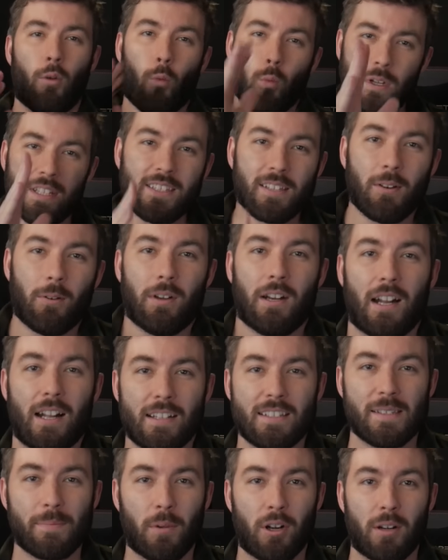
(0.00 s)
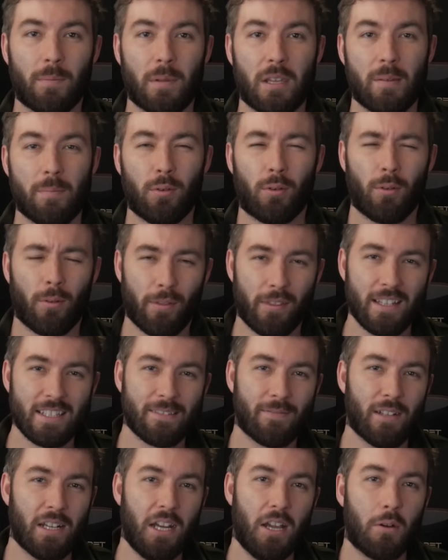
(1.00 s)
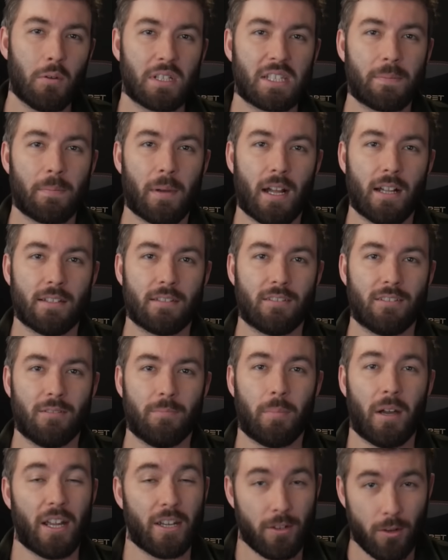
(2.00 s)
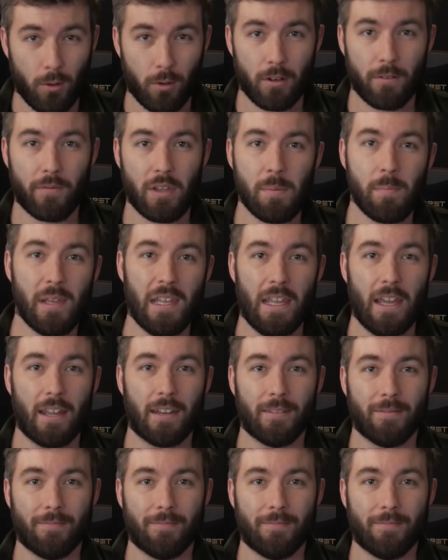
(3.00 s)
What's going on, smart people? This video is sponsored by NordVPN.